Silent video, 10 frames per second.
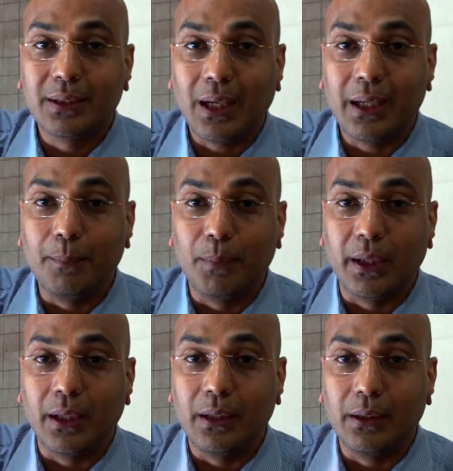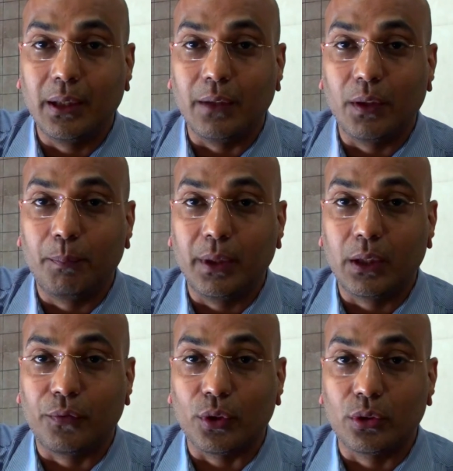drugs are implicated in the
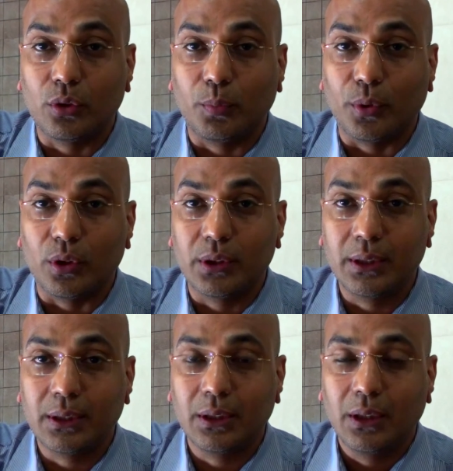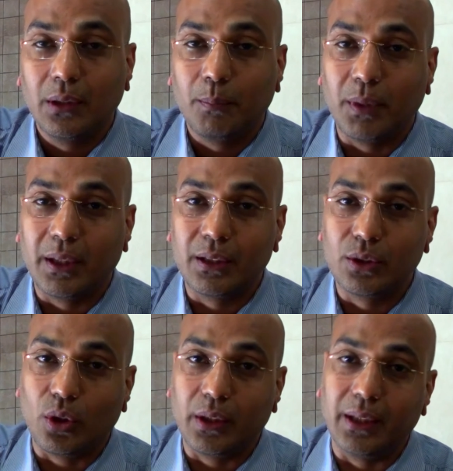development of osteoporosis, but
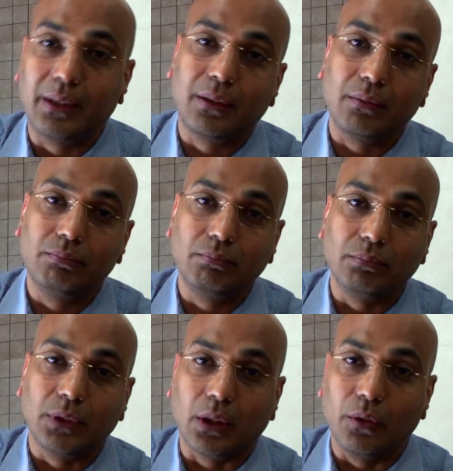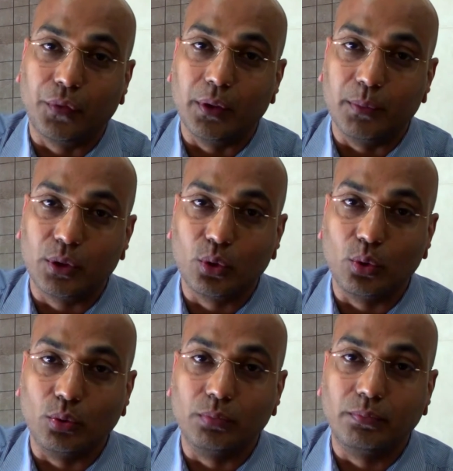it's not yet confirmed.
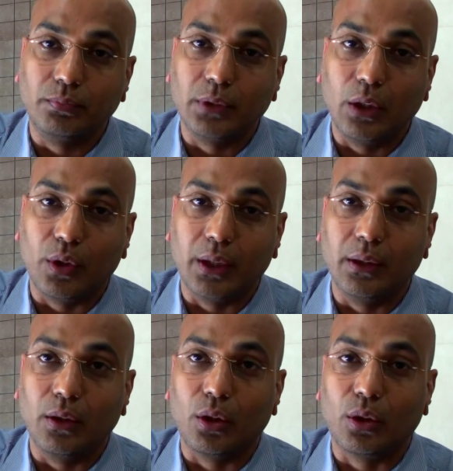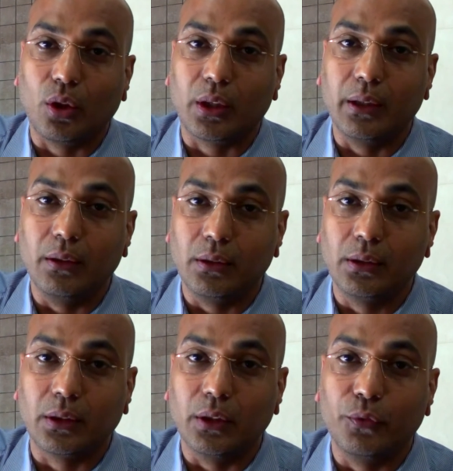So I would rather not talk and
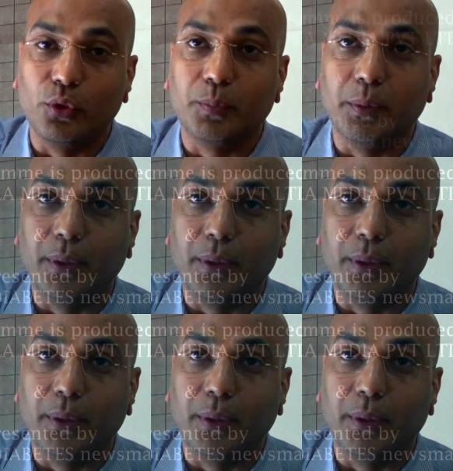confuse